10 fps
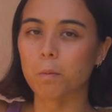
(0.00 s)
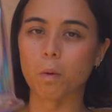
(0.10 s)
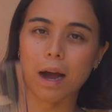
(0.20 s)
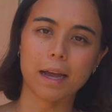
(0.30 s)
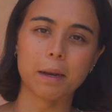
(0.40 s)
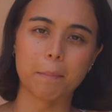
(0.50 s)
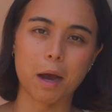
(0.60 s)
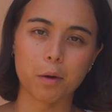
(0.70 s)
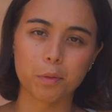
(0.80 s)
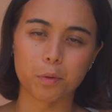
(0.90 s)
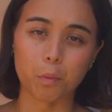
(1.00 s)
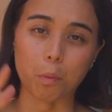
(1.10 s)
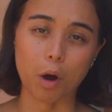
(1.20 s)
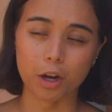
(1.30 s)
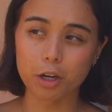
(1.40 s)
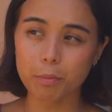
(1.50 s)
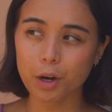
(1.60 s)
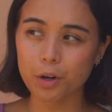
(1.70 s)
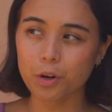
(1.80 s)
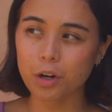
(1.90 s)
wide-mouthed water
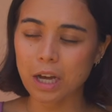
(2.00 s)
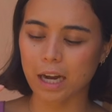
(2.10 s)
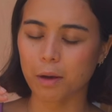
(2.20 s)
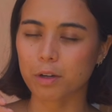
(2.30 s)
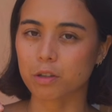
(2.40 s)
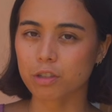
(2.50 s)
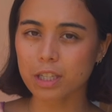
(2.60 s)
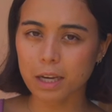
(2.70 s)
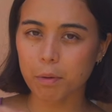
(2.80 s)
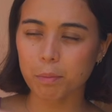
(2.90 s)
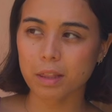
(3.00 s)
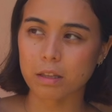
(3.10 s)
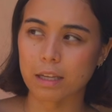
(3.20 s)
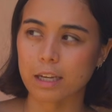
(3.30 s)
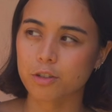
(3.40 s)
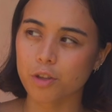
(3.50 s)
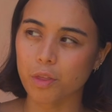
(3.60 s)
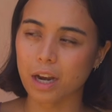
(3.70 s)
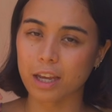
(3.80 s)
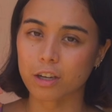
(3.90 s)
bottle, and I would usually get one with a lid so
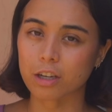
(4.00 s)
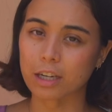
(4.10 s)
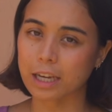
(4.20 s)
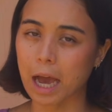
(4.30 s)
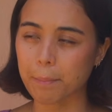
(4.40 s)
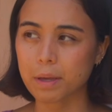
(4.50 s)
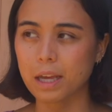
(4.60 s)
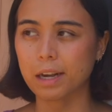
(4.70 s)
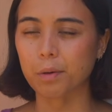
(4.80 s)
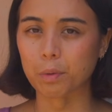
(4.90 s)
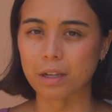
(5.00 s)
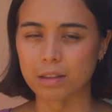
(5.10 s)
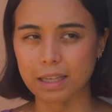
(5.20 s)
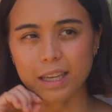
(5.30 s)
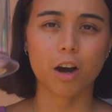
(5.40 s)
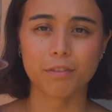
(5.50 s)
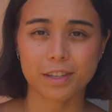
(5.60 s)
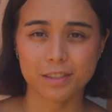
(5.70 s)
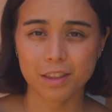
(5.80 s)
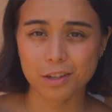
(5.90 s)
that I could cap it and it wouldn't leak.
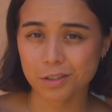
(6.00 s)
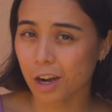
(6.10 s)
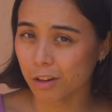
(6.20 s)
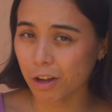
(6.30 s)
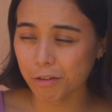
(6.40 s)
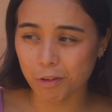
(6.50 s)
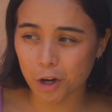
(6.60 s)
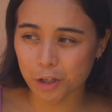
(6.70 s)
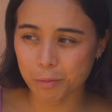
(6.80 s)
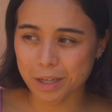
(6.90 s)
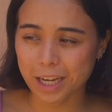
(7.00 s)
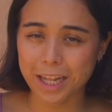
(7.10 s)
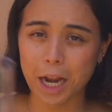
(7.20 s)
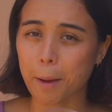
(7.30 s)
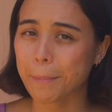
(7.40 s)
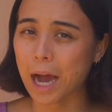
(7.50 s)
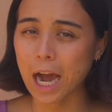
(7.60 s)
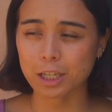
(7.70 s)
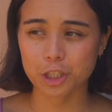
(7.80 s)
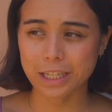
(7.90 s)
Obviously, there's not a lot of volume in it, and I'm a
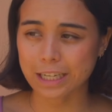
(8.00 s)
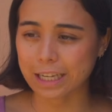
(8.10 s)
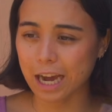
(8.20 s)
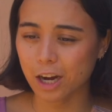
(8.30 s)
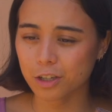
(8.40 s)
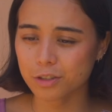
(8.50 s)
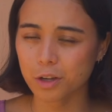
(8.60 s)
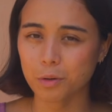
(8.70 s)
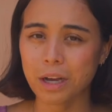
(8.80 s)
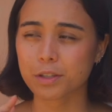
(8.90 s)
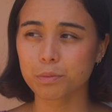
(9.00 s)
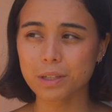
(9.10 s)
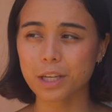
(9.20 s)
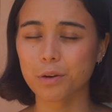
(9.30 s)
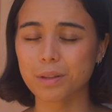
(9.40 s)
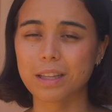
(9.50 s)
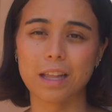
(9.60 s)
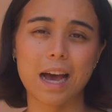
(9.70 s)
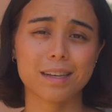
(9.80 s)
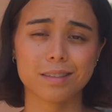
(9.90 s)
hydrated gal, so this really only
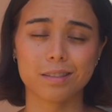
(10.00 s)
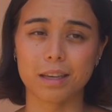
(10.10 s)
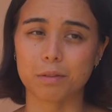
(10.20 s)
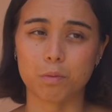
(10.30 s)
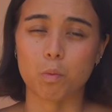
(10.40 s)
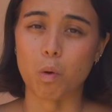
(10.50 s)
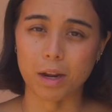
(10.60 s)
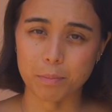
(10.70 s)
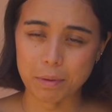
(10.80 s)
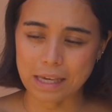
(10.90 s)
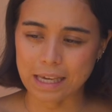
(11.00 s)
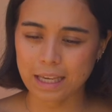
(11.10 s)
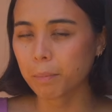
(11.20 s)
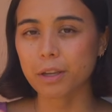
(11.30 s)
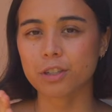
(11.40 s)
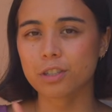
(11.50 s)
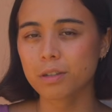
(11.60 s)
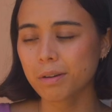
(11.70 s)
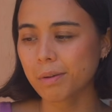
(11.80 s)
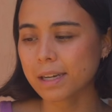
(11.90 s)
lasts like 1 pee. But you just
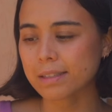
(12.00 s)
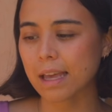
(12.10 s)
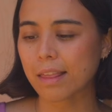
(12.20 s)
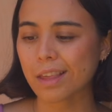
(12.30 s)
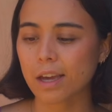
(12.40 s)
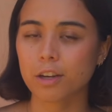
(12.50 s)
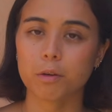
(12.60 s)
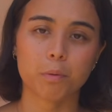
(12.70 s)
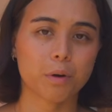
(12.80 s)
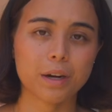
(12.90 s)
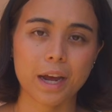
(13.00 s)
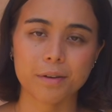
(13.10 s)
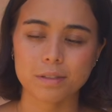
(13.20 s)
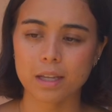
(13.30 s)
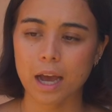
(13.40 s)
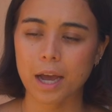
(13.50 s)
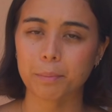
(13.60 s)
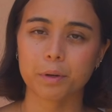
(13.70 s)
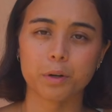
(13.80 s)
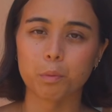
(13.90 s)
do it once, and then you pour it
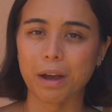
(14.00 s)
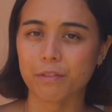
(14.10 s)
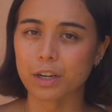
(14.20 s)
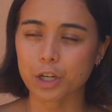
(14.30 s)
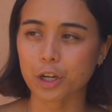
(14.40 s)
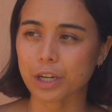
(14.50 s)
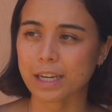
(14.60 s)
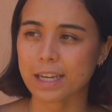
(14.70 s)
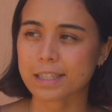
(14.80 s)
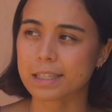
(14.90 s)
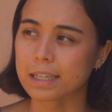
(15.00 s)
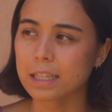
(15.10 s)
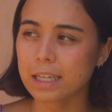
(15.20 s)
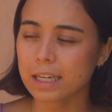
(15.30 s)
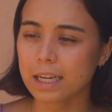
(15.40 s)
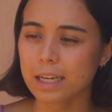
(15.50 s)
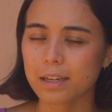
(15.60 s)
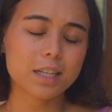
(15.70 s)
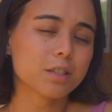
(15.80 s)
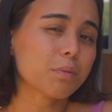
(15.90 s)
outside, put a little white vinegar in it to clean it,
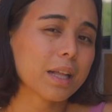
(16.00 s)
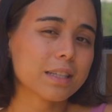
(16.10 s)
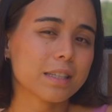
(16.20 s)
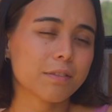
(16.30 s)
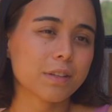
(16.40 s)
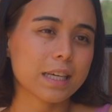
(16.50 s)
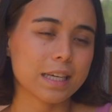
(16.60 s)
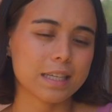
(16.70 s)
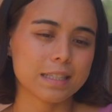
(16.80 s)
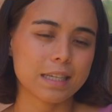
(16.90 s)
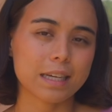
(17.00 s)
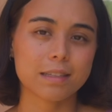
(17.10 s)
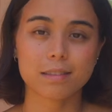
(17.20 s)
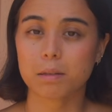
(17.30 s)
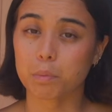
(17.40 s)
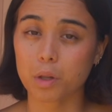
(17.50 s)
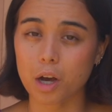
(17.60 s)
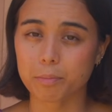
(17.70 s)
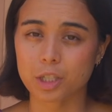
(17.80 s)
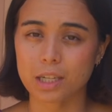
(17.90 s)
and it's a relatively easy and simple
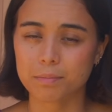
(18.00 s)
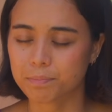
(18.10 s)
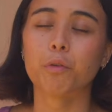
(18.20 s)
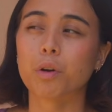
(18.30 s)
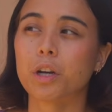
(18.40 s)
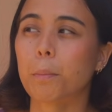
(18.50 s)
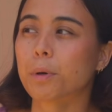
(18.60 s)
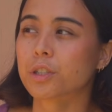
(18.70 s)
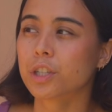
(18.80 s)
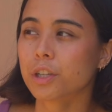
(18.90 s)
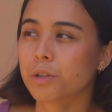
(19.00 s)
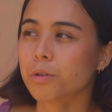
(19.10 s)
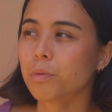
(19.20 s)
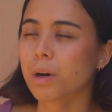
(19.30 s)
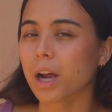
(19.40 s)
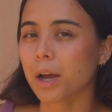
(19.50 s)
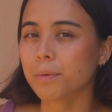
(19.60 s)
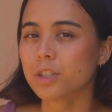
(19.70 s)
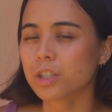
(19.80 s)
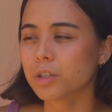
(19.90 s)
option. For number 2, what I
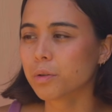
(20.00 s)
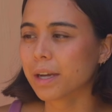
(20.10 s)
would do